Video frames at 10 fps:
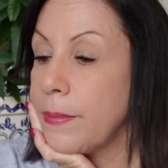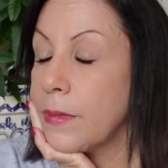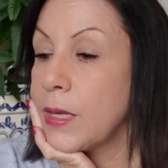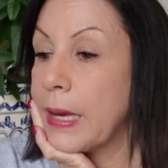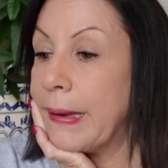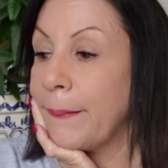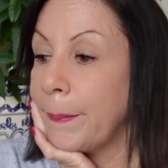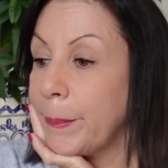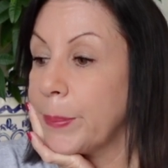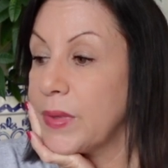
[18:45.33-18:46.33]
Yeah,
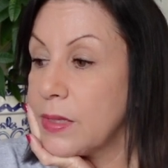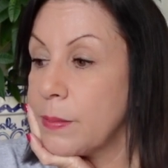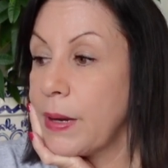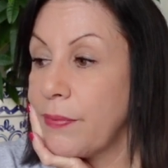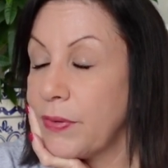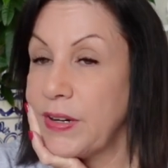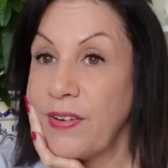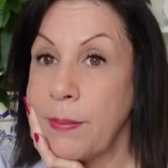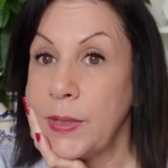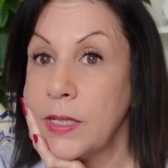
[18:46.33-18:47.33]
it's about
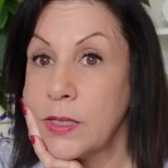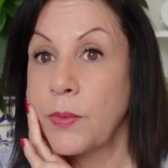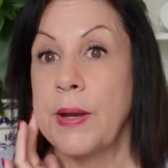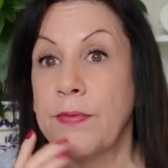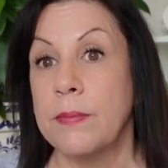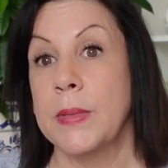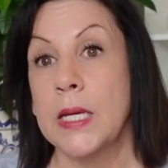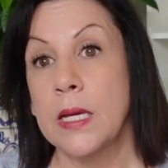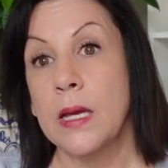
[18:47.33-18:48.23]
45 minutes away from me,